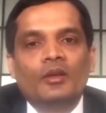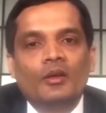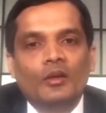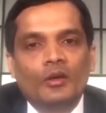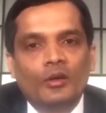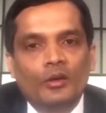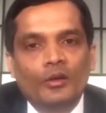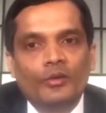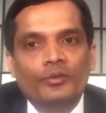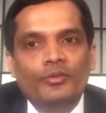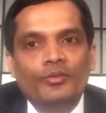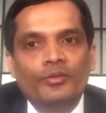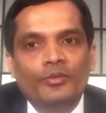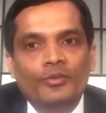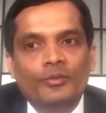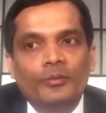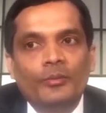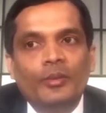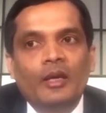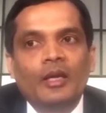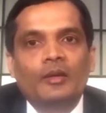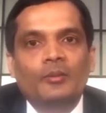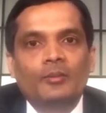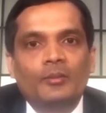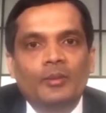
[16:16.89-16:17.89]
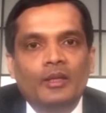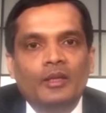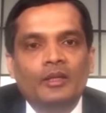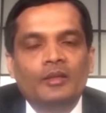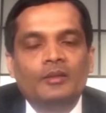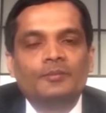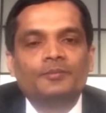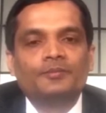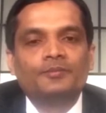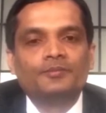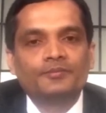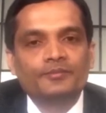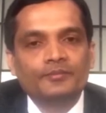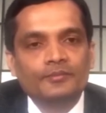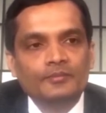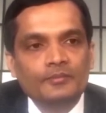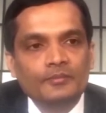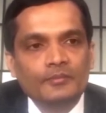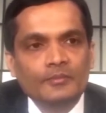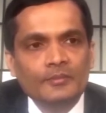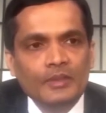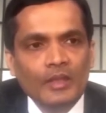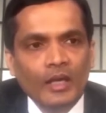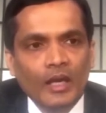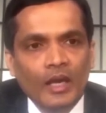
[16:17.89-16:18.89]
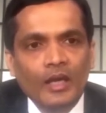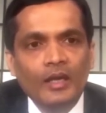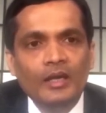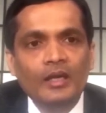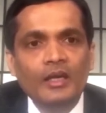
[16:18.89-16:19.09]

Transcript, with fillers: infection or tumor in their spine.